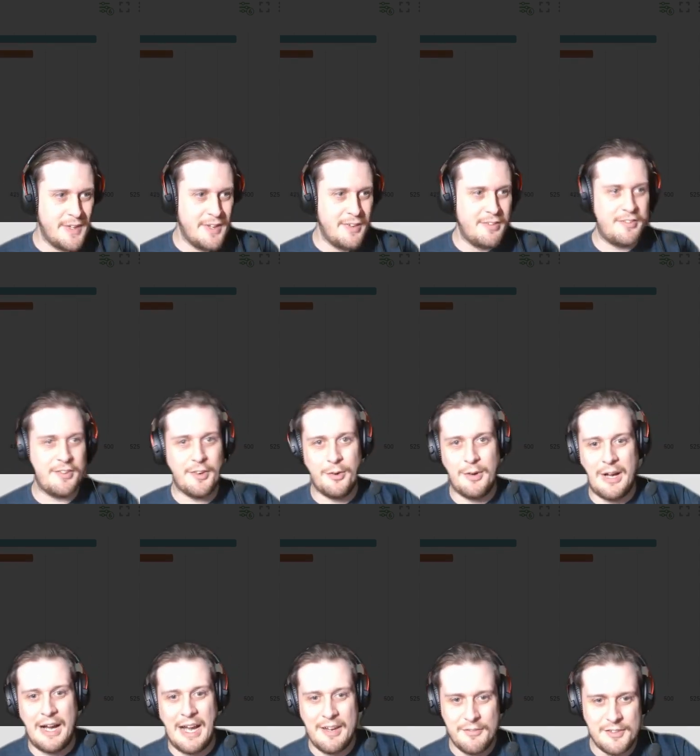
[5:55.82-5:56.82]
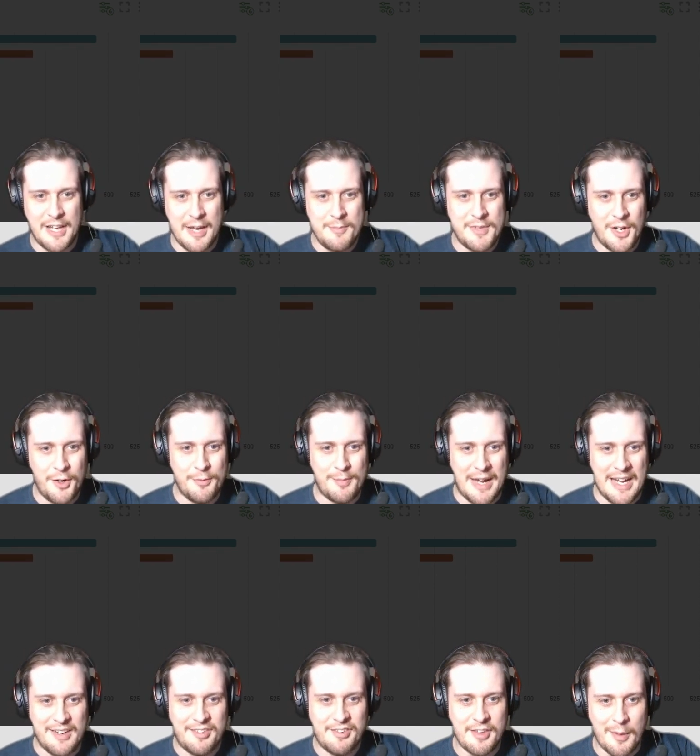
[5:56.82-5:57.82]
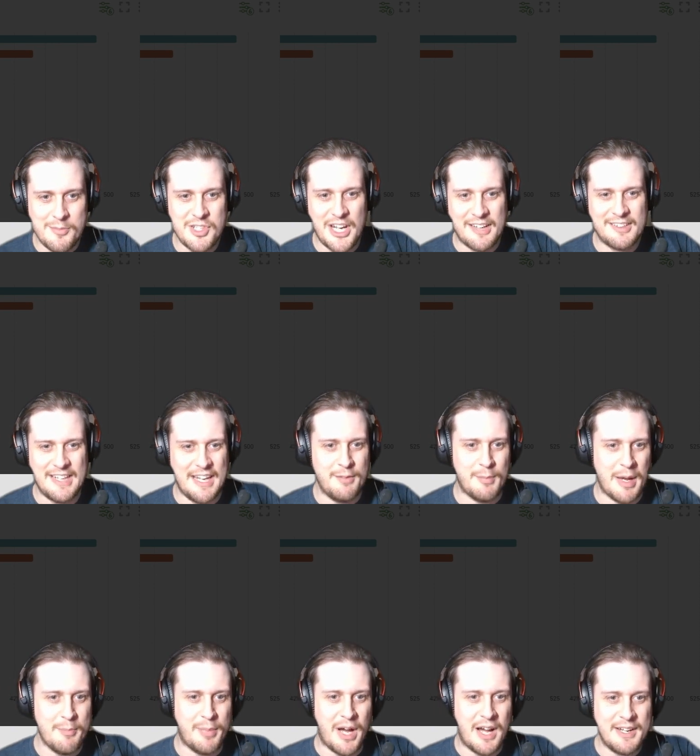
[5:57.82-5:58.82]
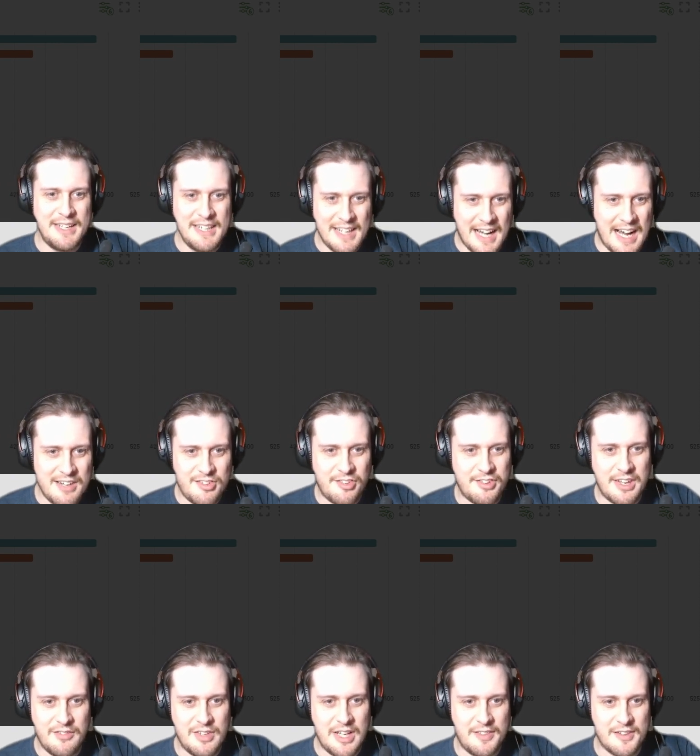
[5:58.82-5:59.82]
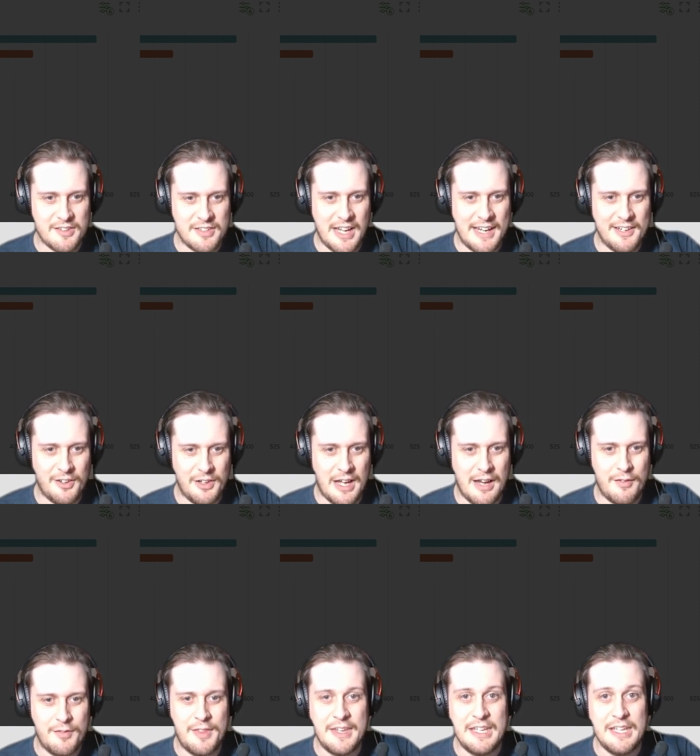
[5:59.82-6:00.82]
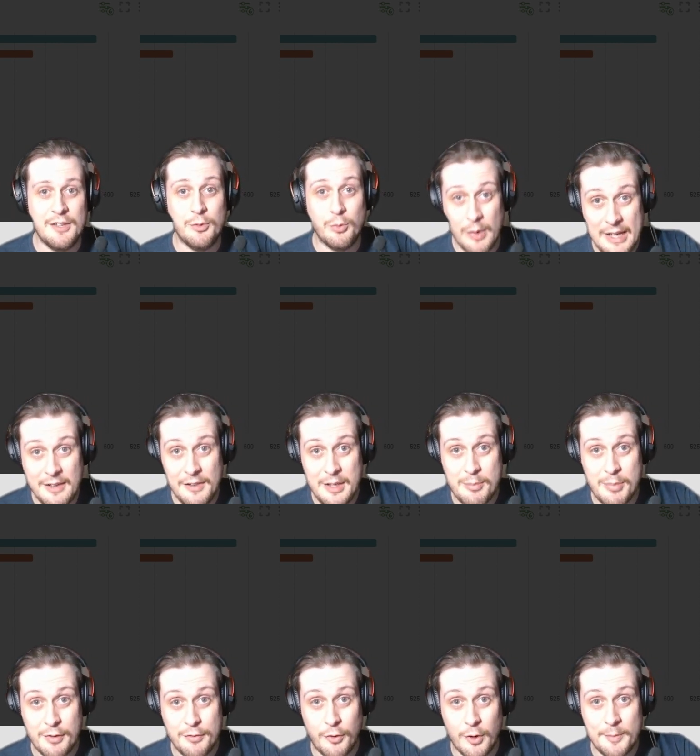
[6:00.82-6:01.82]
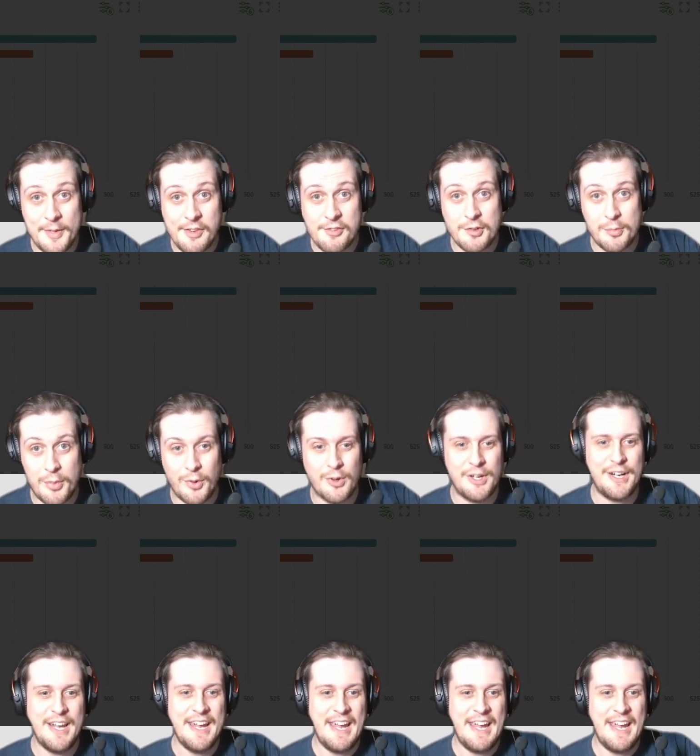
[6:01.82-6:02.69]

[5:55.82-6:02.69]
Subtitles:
So I've typed out my subject in my body. I just given it the title of the weekly performance report,